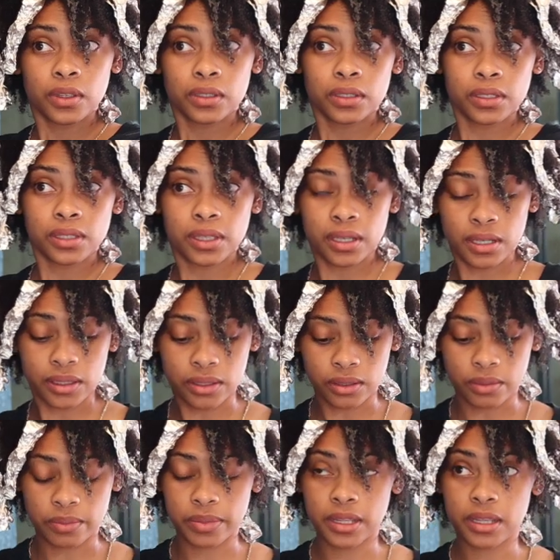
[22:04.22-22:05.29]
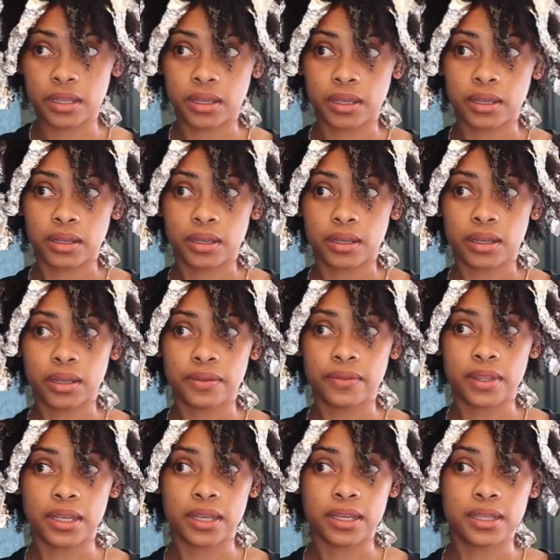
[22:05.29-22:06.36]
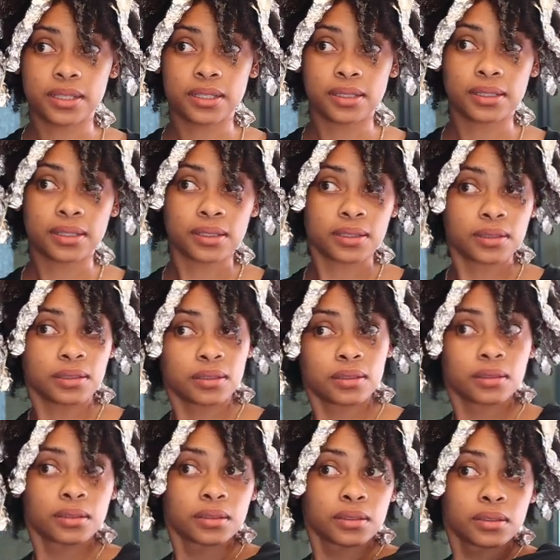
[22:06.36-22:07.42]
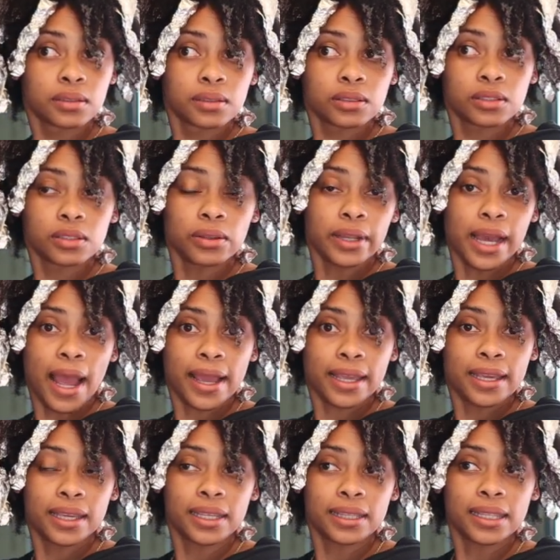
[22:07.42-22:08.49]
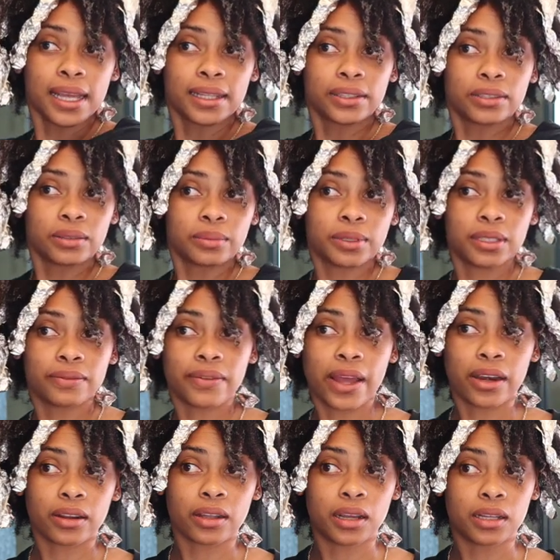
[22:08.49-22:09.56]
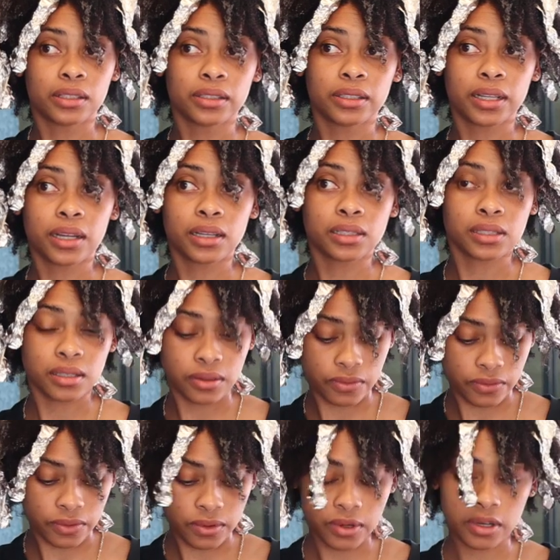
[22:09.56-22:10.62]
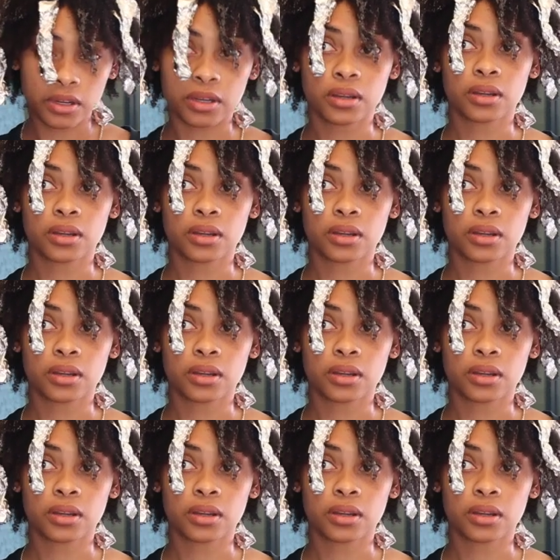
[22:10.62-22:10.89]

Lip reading: Just getting a little bit of the ends so that I can get that little bit lighter color that I was looking for.